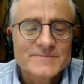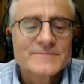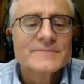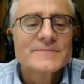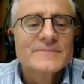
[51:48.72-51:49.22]

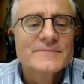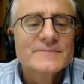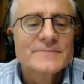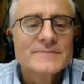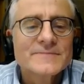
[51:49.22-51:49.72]

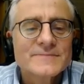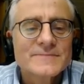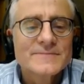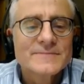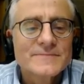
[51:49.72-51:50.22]

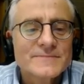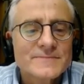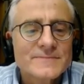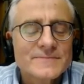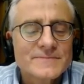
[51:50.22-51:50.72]

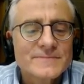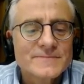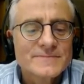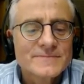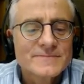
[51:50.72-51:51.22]

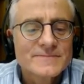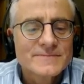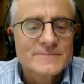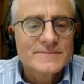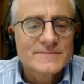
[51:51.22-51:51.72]

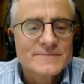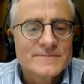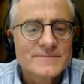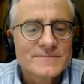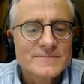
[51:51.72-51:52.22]

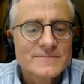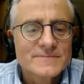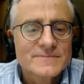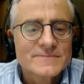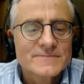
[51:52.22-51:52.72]

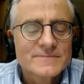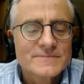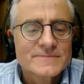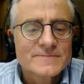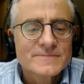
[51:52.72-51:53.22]

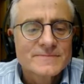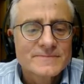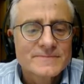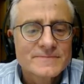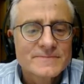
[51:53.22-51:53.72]

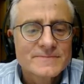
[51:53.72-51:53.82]
This person isn't speaking.